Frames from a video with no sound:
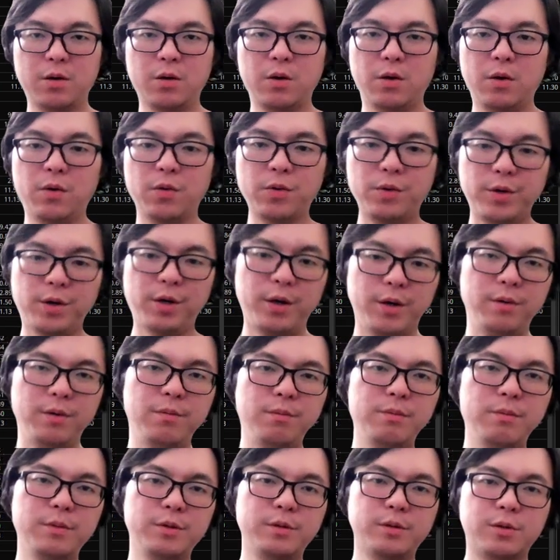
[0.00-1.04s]
Okay,
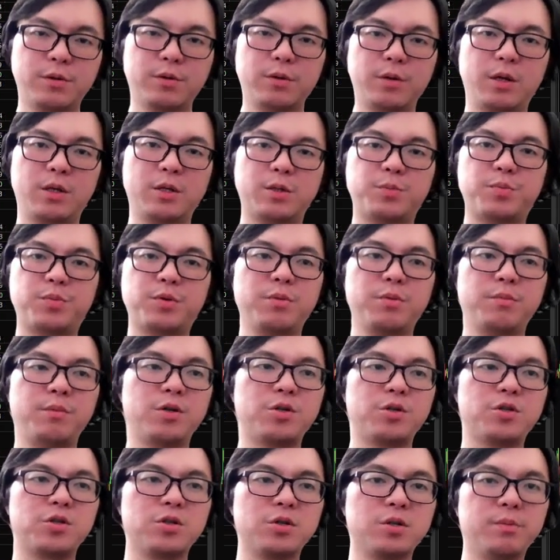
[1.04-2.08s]
so that's pretty
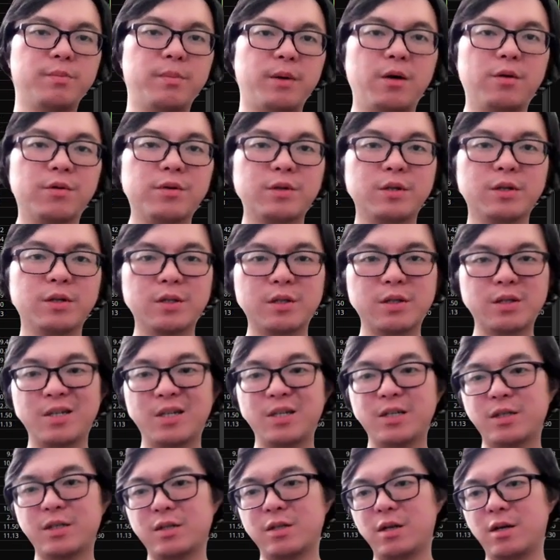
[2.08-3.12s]
much about the
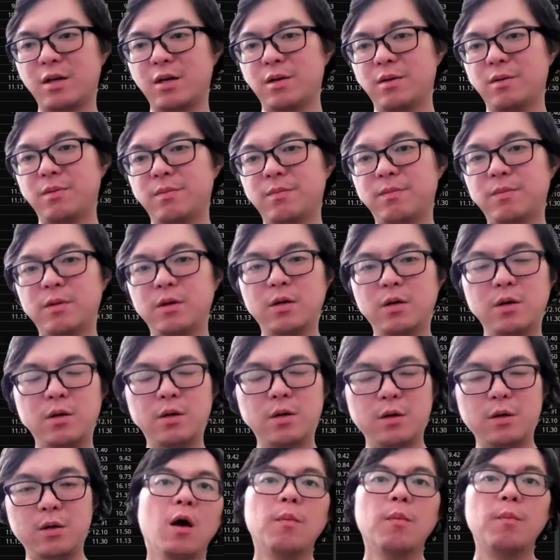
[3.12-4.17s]
Tesla.
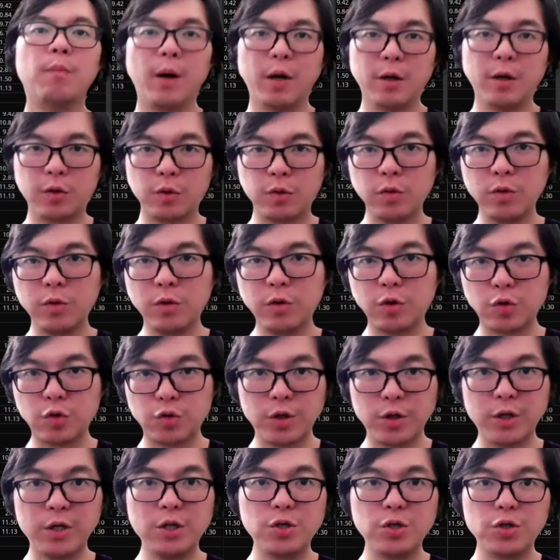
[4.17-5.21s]
By doing the
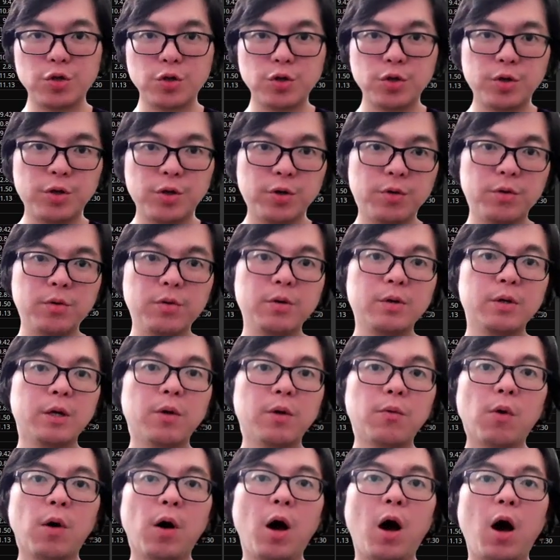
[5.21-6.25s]
trading journal, it
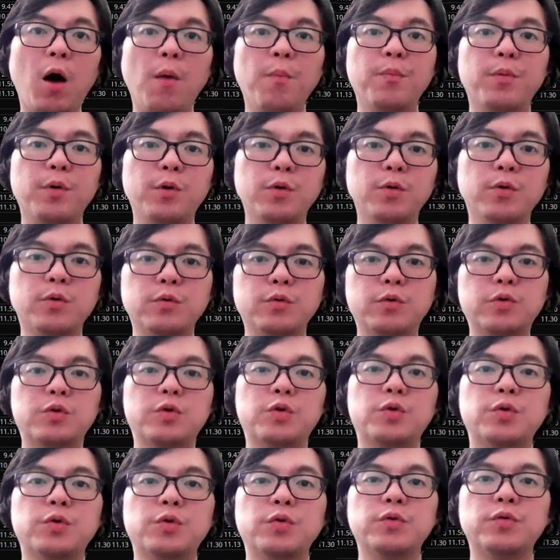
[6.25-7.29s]
will help you
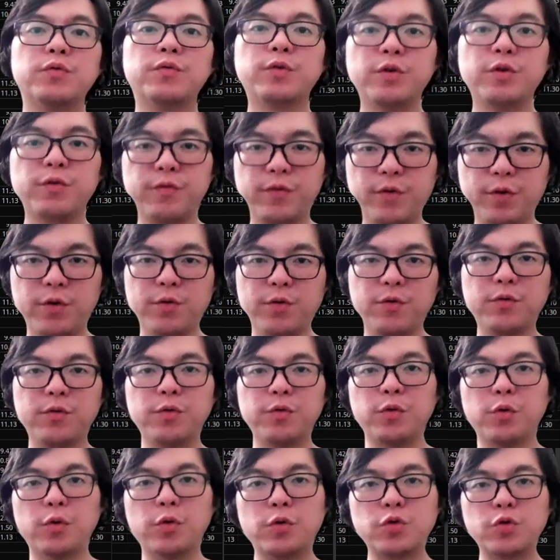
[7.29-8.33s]
to review
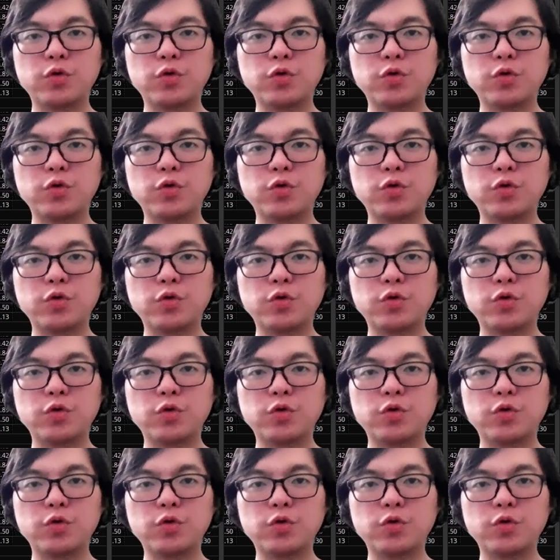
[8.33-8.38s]
your